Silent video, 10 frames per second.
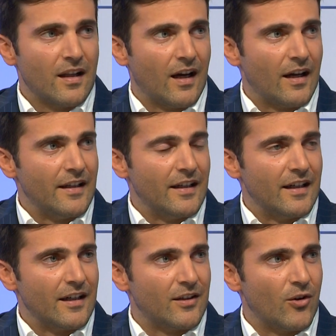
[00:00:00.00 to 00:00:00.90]

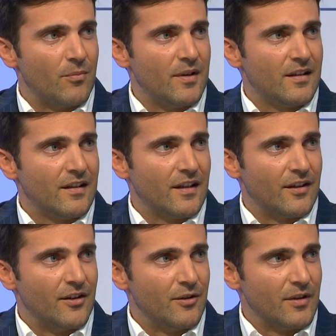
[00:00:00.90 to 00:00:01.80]
I completely
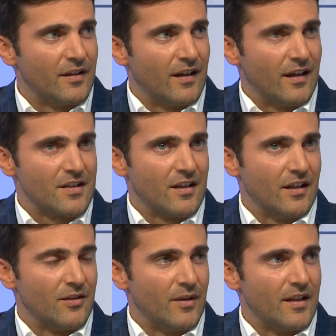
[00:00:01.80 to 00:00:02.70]
agree with
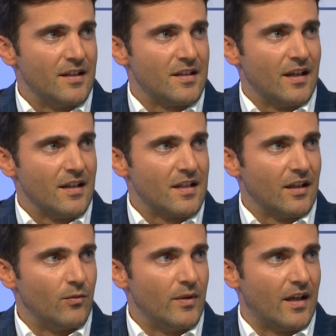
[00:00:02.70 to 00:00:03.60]
Assaad when he says
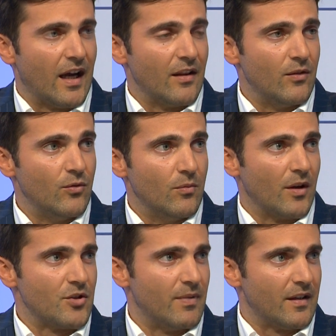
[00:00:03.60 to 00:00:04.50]
that we can do
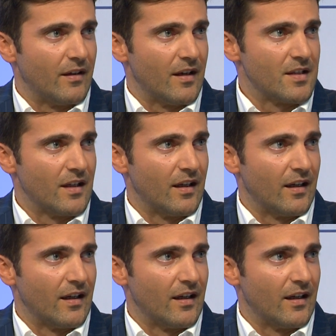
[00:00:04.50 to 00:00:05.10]
much better as